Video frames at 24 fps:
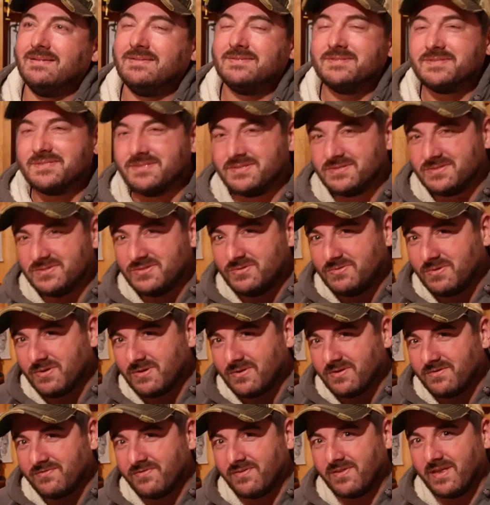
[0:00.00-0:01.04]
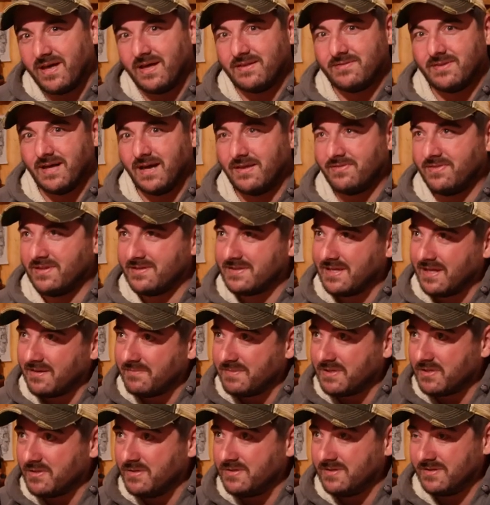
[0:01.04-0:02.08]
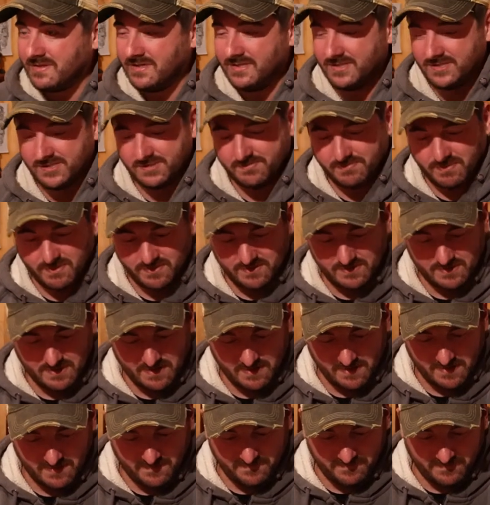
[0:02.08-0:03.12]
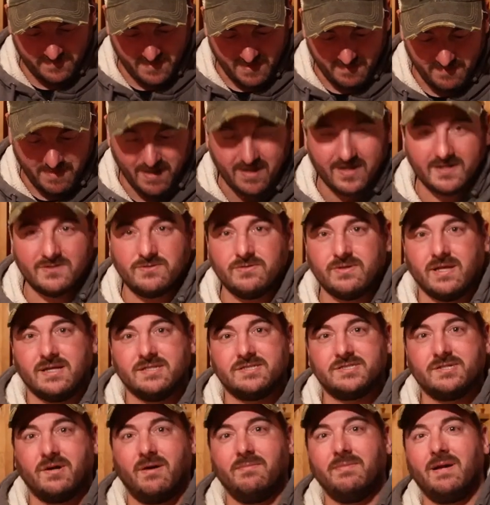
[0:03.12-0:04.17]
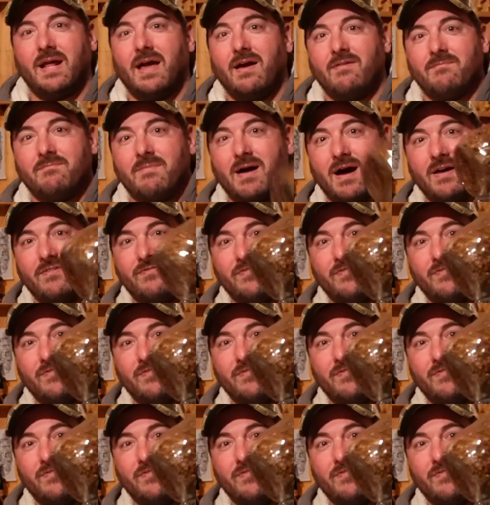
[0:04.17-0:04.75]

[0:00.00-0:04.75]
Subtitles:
it's a little too early for that. I think that'll be good in this, but I'm not going to do that. So I'm going to have my